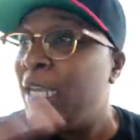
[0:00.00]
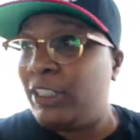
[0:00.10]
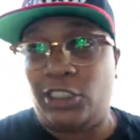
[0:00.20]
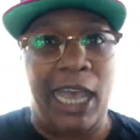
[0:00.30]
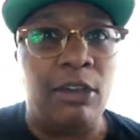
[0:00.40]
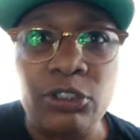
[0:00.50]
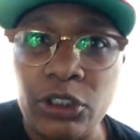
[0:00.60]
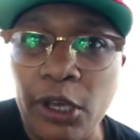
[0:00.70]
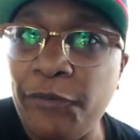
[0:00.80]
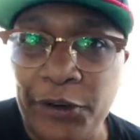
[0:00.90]
sounds
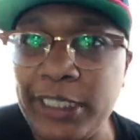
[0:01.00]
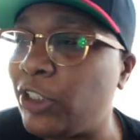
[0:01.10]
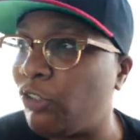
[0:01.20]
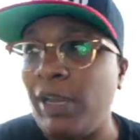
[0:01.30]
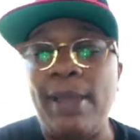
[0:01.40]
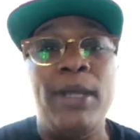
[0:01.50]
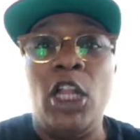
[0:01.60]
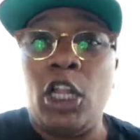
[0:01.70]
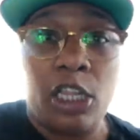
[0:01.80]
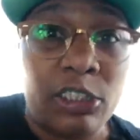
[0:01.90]
good for Instagram,
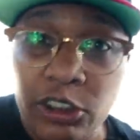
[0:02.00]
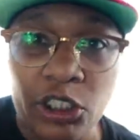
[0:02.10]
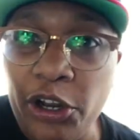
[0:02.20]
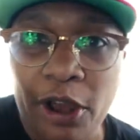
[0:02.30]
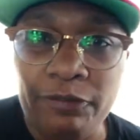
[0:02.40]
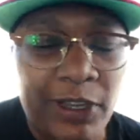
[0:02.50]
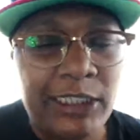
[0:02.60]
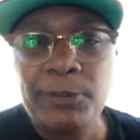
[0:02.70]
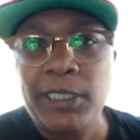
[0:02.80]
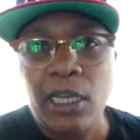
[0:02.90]
looks good on
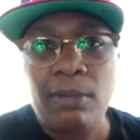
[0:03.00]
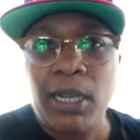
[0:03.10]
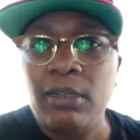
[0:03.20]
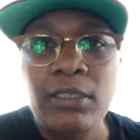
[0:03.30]
Facebook. No, bro.